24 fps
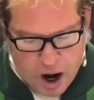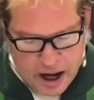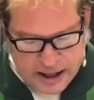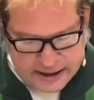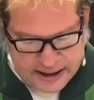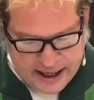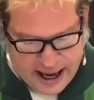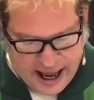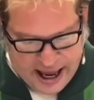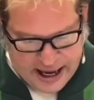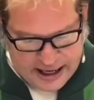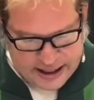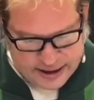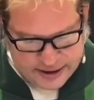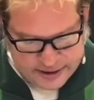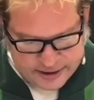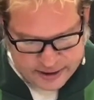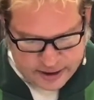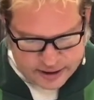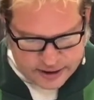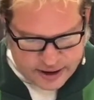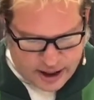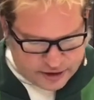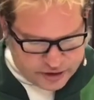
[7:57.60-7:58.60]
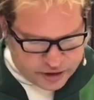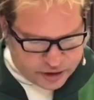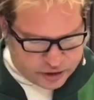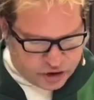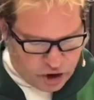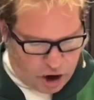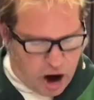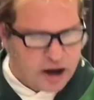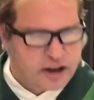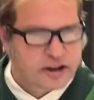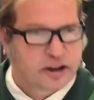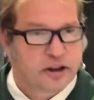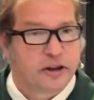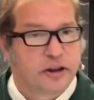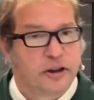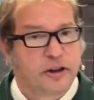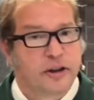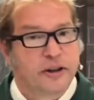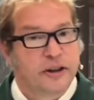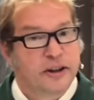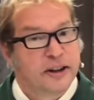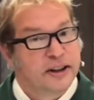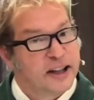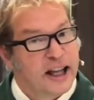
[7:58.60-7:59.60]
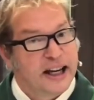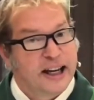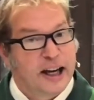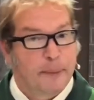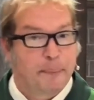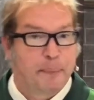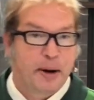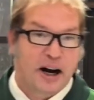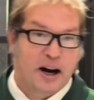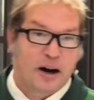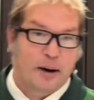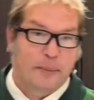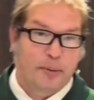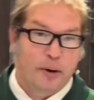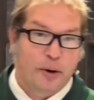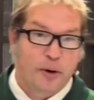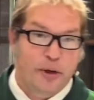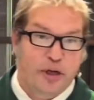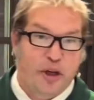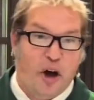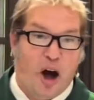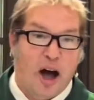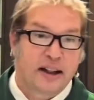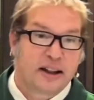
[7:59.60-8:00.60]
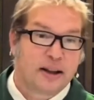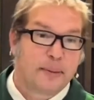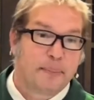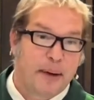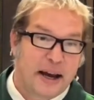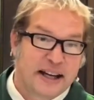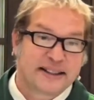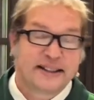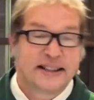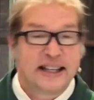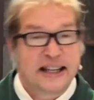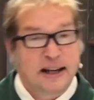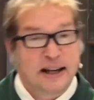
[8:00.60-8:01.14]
day, another doctor, like a parable, thought the best thing